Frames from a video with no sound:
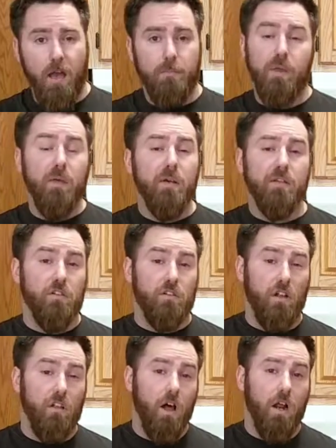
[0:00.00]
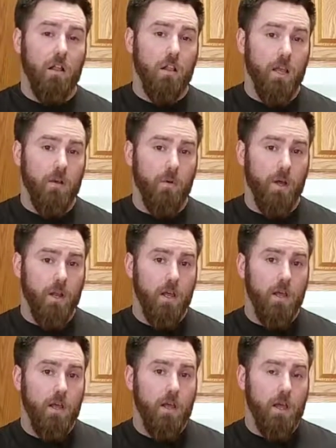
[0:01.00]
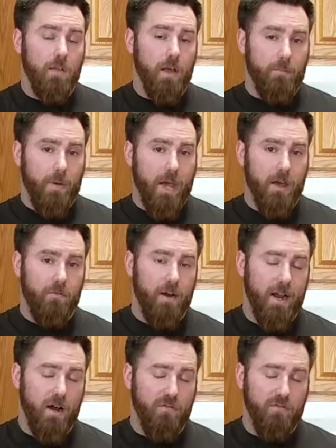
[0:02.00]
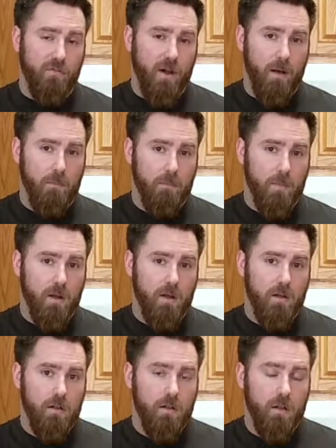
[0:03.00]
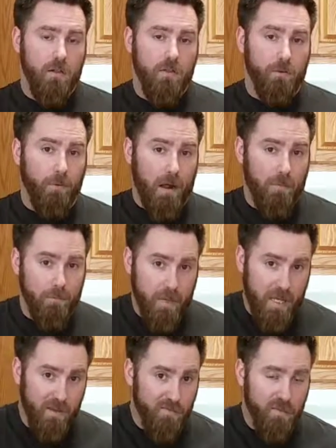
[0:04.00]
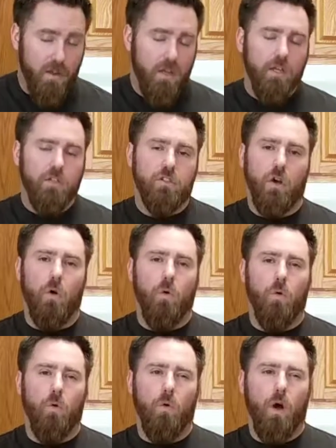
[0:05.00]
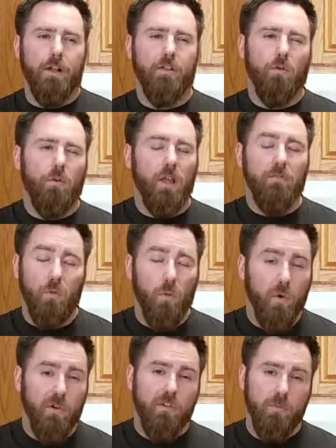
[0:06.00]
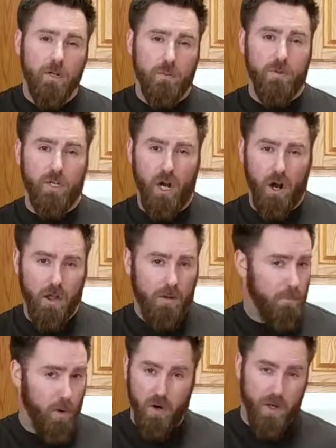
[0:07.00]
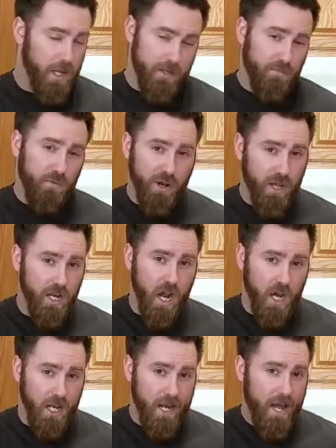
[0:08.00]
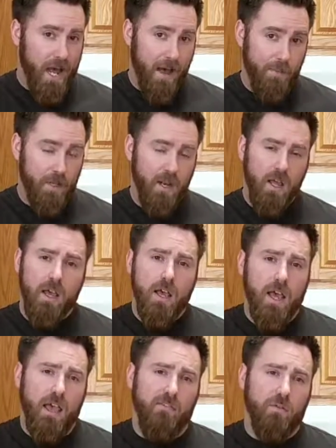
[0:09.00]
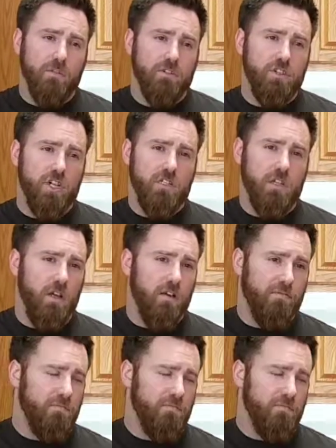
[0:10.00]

and B, because there's a lot of liquid in that pan right now from the ground beef. So I don't really have to worry too much about the garlic burning. It's really not going to happen. If it was just,